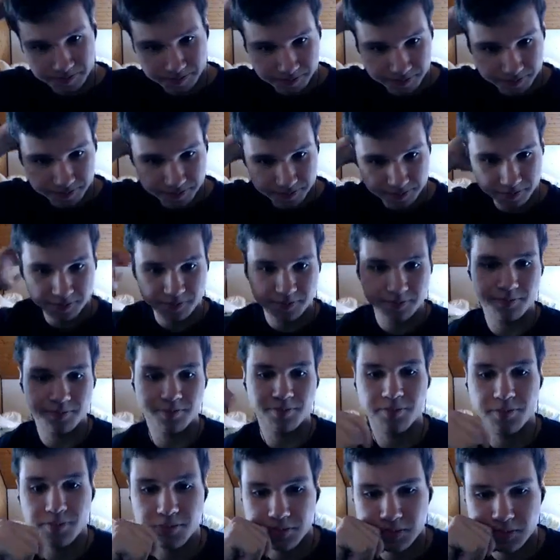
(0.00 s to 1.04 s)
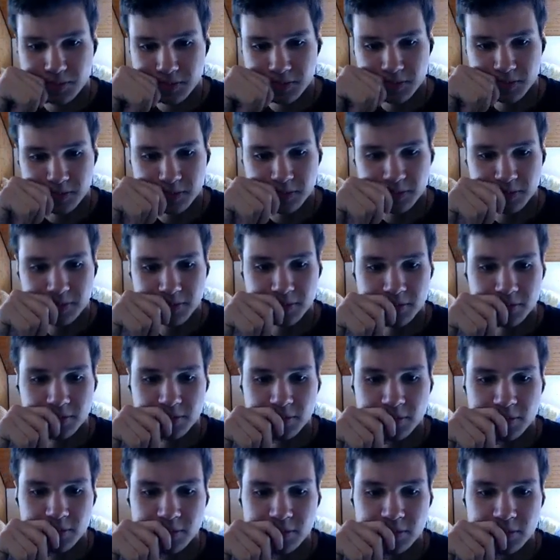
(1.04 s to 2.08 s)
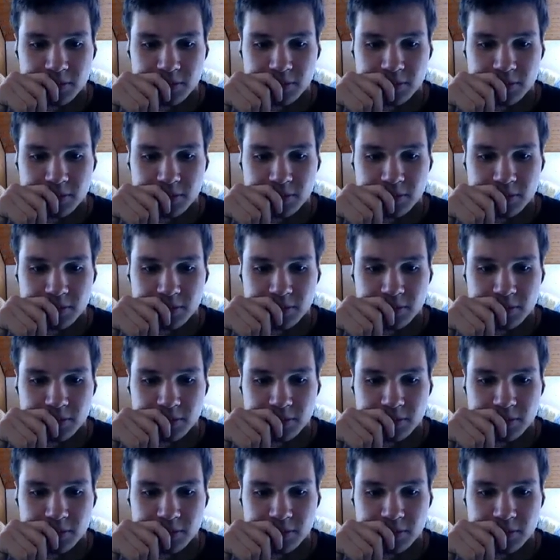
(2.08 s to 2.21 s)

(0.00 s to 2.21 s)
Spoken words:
Nobody speaks.